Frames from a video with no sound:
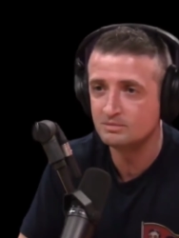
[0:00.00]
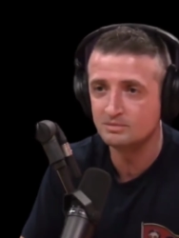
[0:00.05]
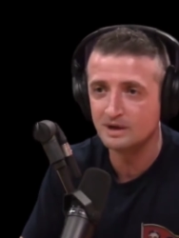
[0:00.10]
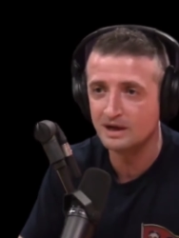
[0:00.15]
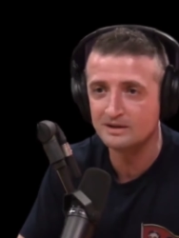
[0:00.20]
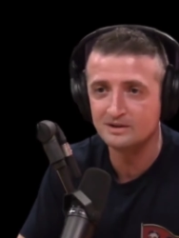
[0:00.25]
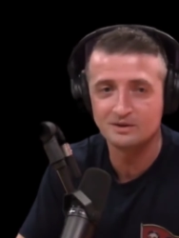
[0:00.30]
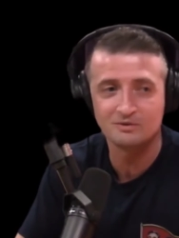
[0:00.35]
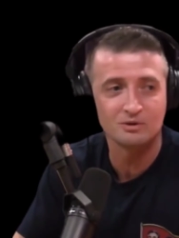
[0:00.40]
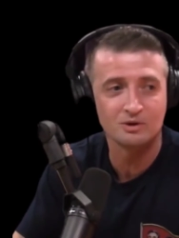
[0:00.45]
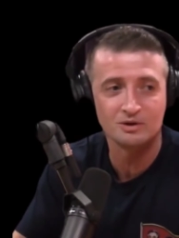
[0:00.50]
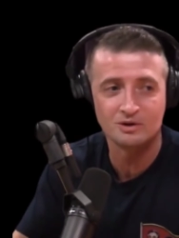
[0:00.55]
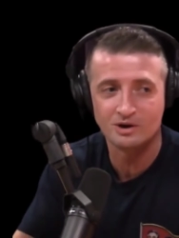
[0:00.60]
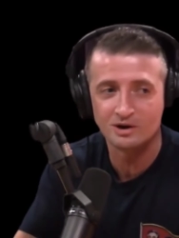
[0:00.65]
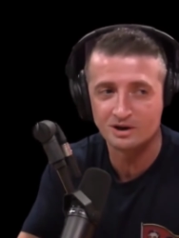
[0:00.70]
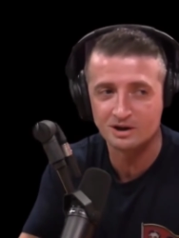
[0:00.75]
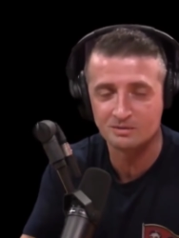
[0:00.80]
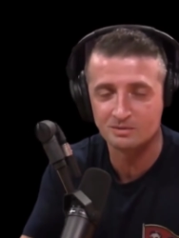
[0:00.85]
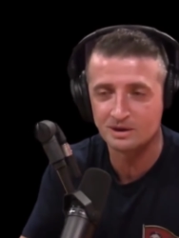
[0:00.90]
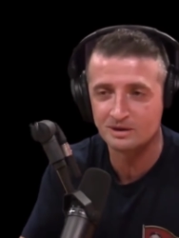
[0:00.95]
I, wrote an
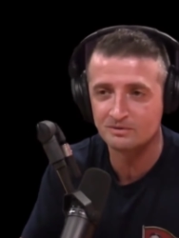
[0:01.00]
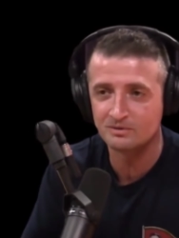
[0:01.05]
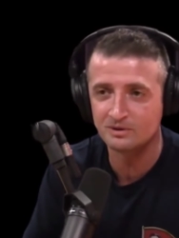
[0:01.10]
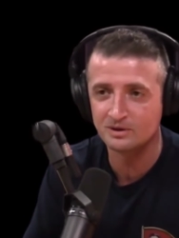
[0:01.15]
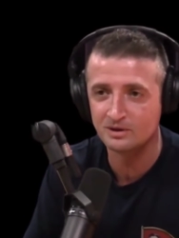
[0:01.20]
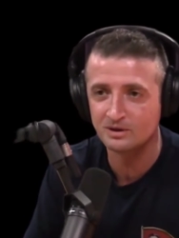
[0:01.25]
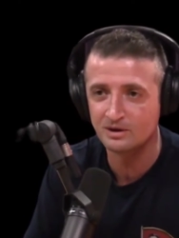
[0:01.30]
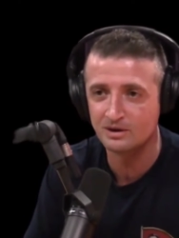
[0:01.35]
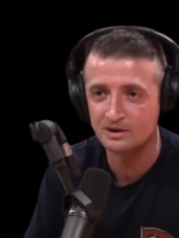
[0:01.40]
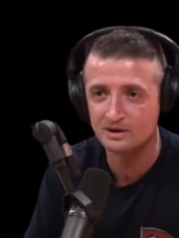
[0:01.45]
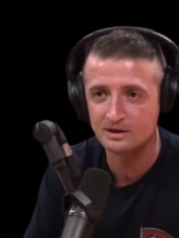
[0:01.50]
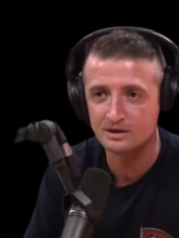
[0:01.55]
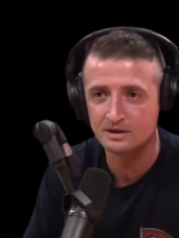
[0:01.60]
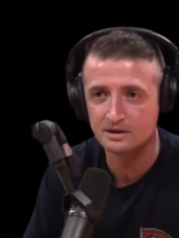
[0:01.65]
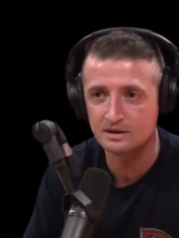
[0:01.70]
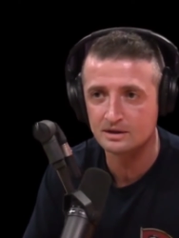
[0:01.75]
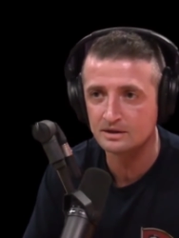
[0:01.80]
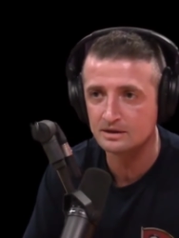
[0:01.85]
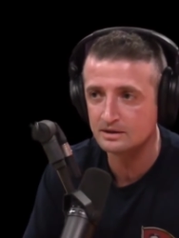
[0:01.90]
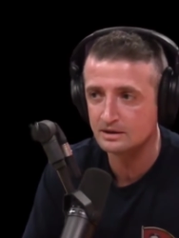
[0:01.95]
article about it for the Guardian.
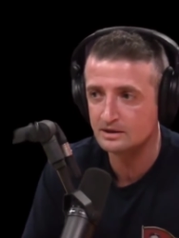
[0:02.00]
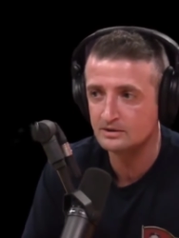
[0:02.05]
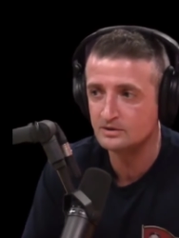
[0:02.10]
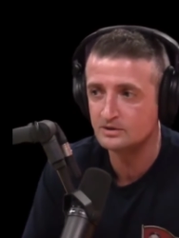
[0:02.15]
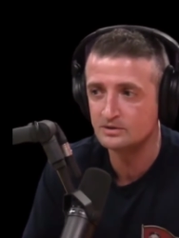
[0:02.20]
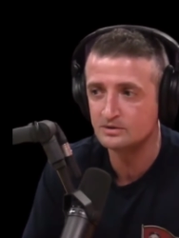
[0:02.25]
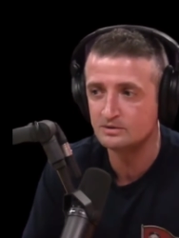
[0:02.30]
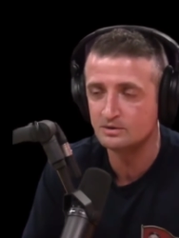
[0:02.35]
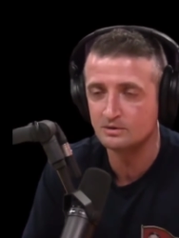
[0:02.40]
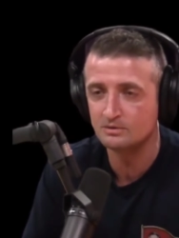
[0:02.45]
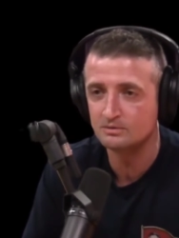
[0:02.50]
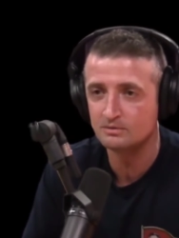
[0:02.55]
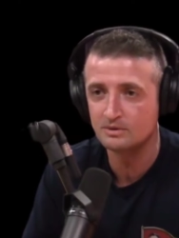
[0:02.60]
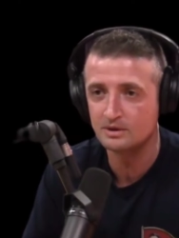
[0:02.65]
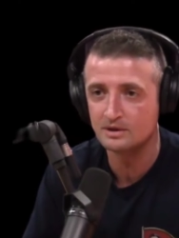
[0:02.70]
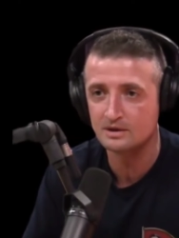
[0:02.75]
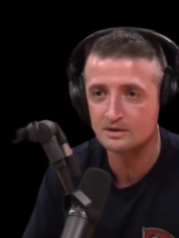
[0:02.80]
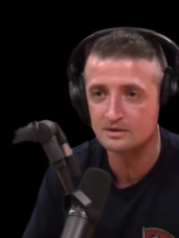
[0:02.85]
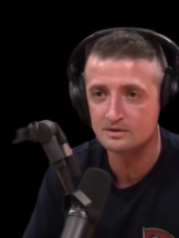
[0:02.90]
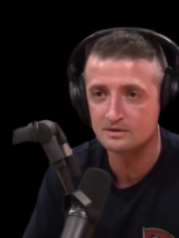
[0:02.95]
Uh, I just don't
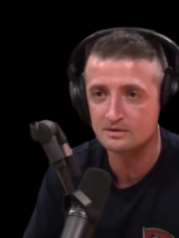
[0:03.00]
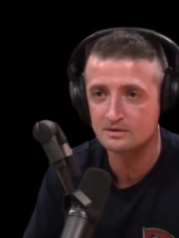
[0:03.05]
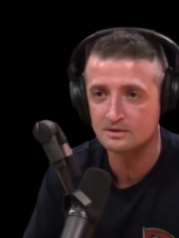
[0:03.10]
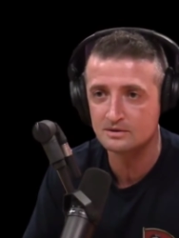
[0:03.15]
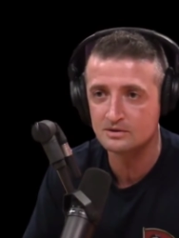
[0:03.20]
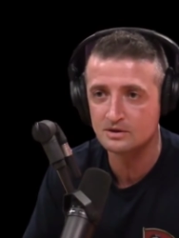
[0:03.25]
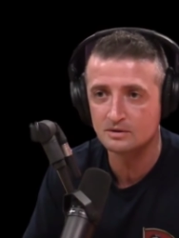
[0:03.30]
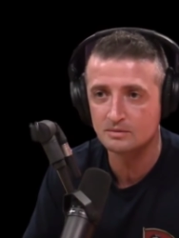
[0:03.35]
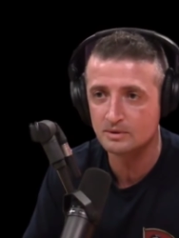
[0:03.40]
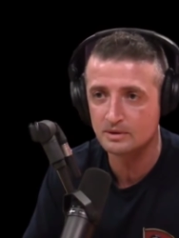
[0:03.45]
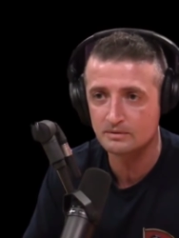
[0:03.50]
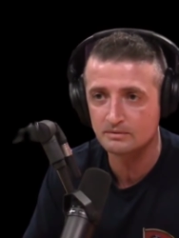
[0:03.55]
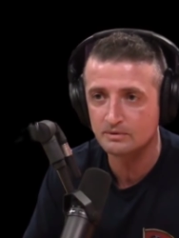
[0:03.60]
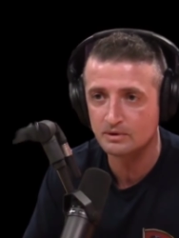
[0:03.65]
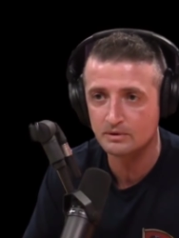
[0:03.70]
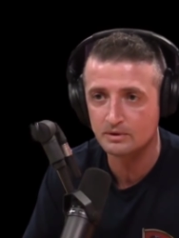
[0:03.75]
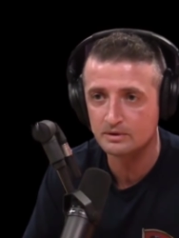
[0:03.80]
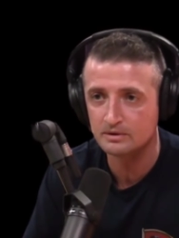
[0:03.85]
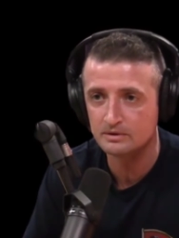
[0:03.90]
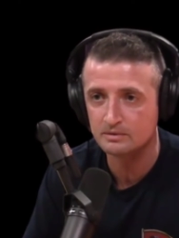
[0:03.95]
think it's legitimate
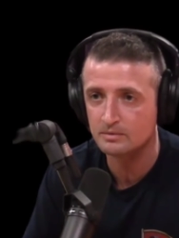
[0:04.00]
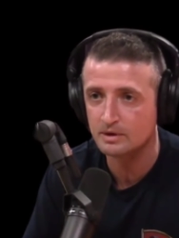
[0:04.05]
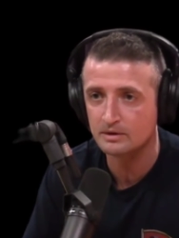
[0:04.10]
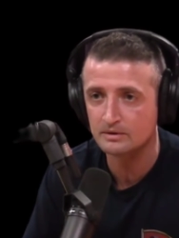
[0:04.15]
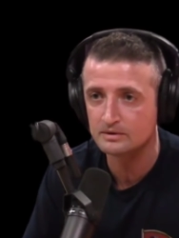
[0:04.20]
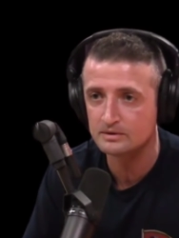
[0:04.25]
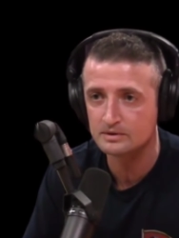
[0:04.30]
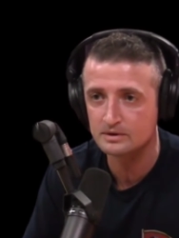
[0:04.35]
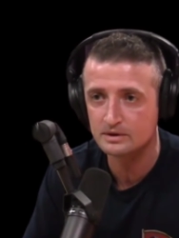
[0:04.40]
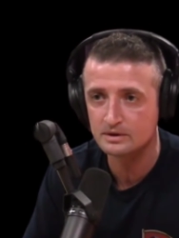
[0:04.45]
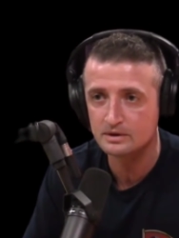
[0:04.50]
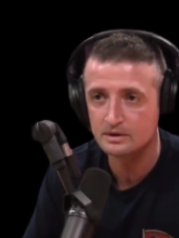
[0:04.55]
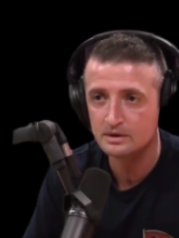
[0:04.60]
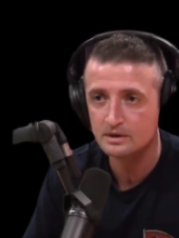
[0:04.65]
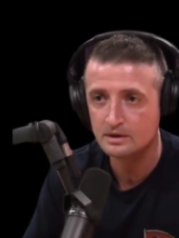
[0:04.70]
voting democracy.